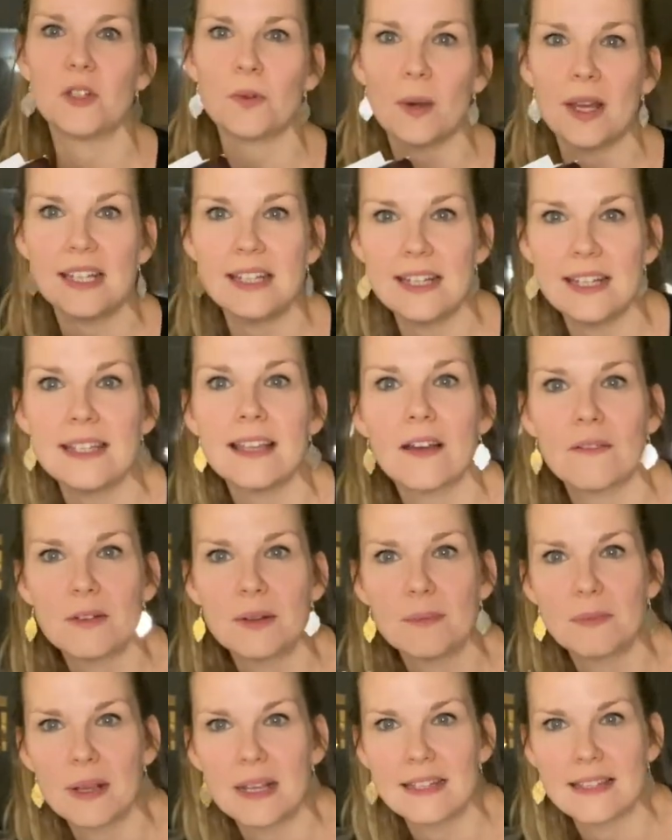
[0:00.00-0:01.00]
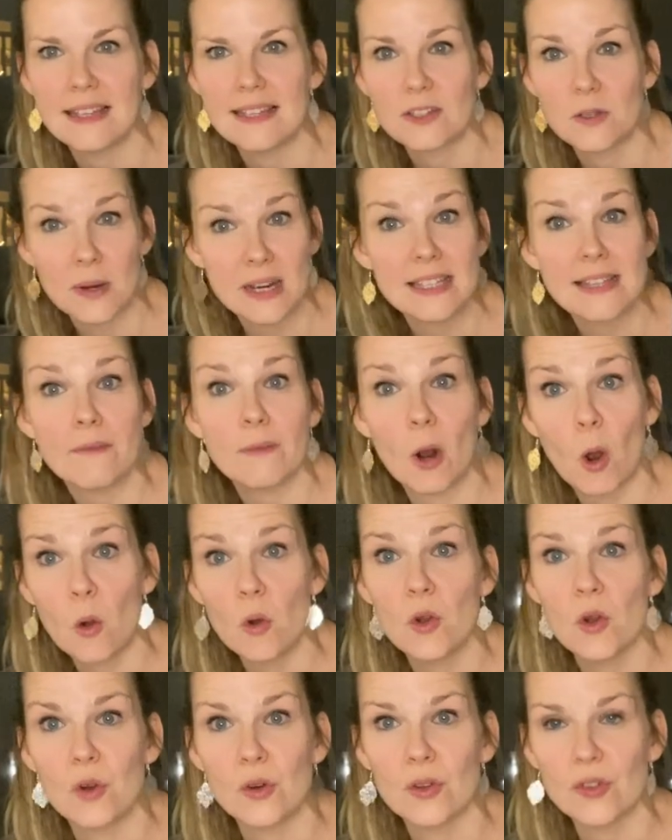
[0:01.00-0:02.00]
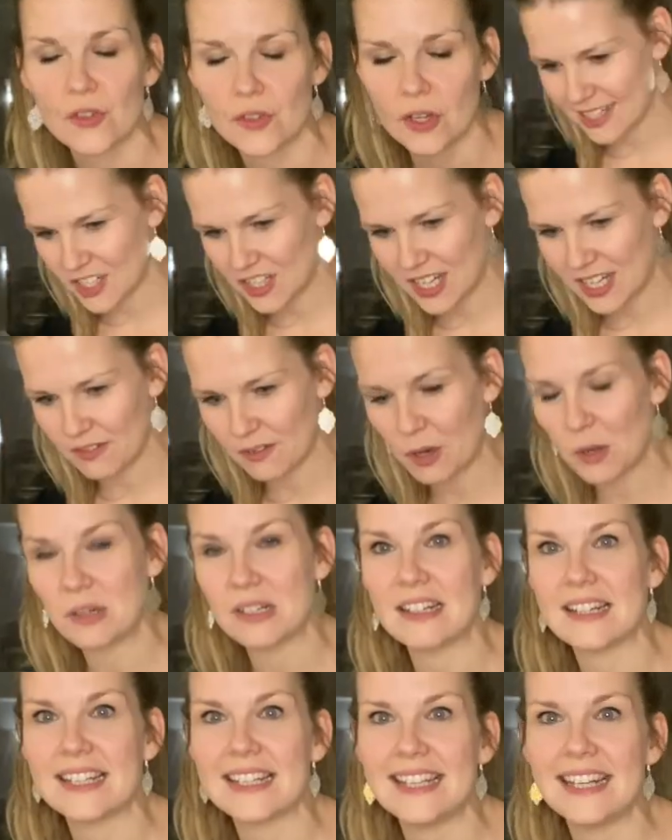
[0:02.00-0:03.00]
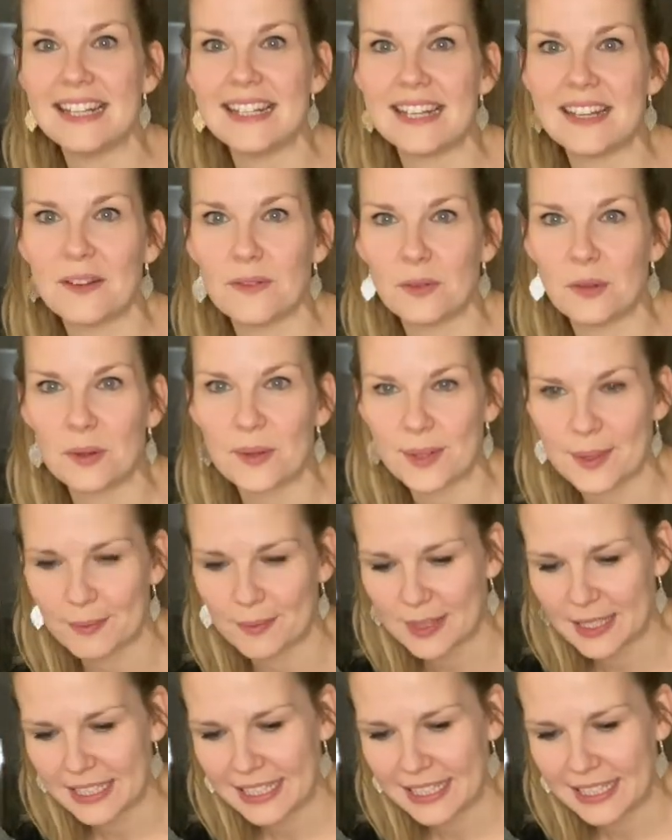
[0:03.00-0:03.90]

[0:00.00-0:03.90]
27 pieces, 27 encores. She recorded a CD of all of them.